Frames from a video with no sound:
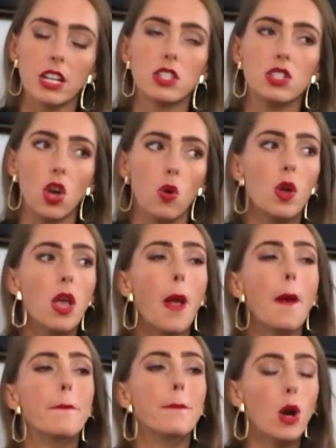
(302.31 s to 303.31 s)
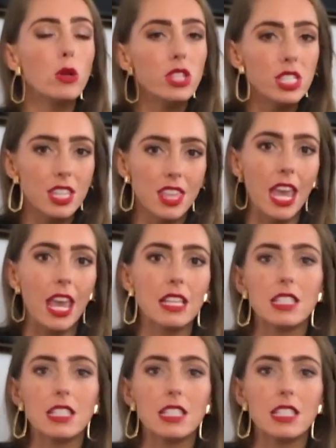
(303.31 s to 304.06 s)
So most things,